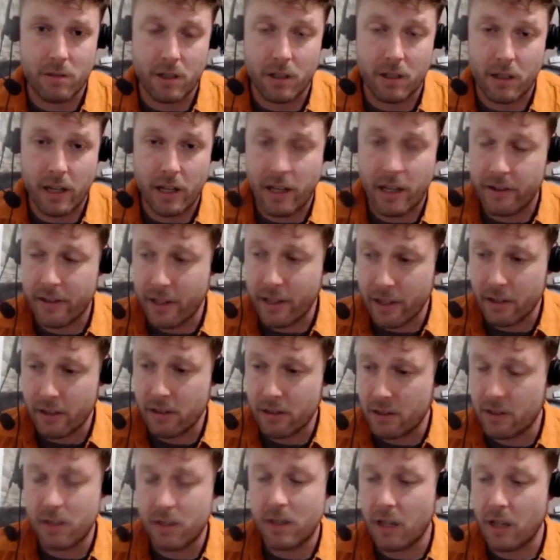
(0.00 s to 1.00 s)
And they're
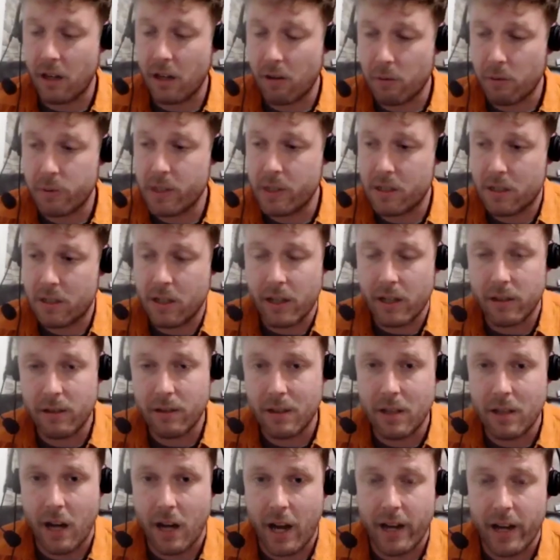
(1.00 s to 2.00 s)
always the
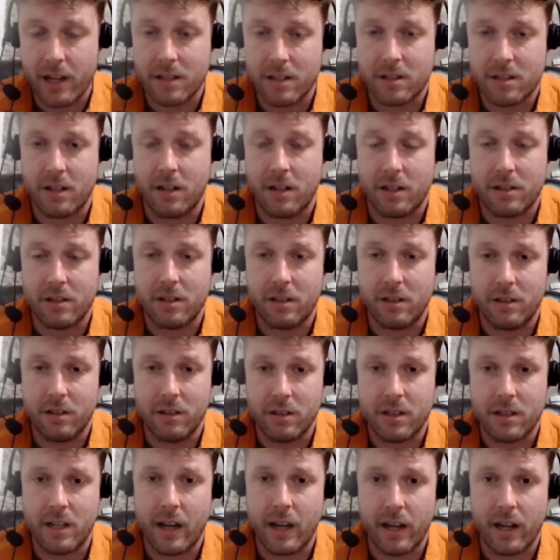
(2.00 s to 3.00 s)
highest cost on your
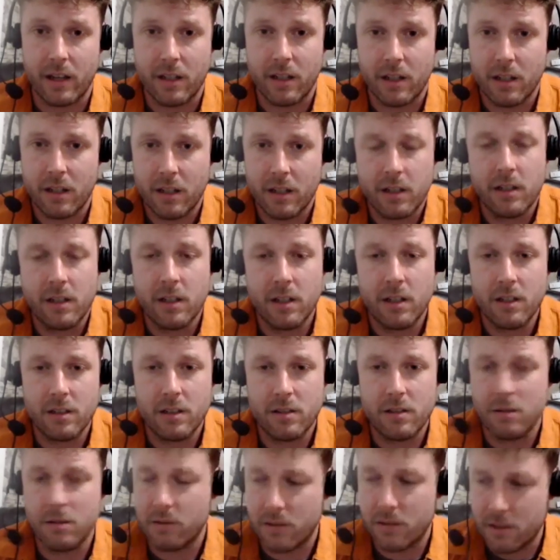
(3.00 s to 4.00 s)
stack.
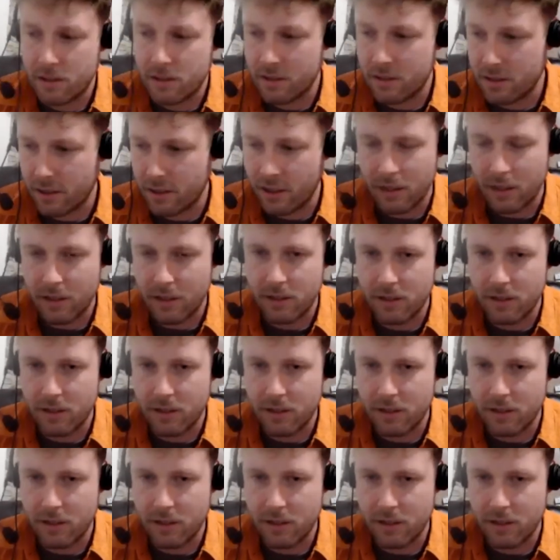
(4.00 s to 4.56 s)
So it's like,